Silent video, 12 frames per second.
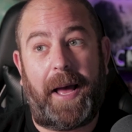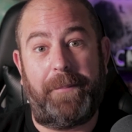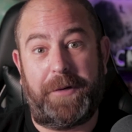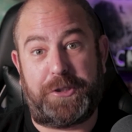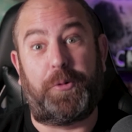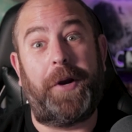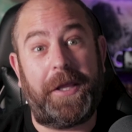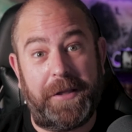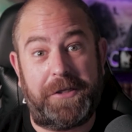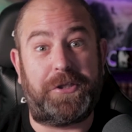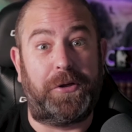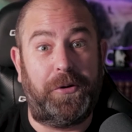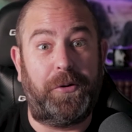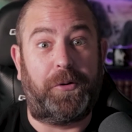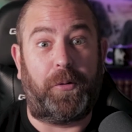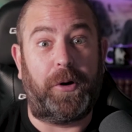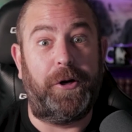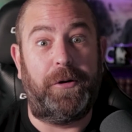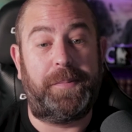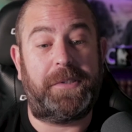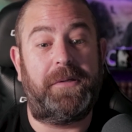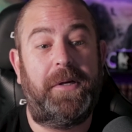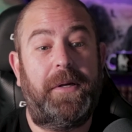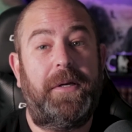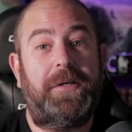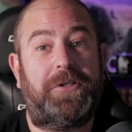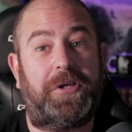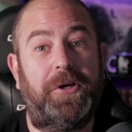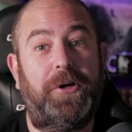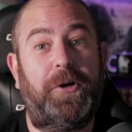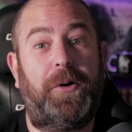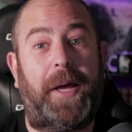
between the two groups too,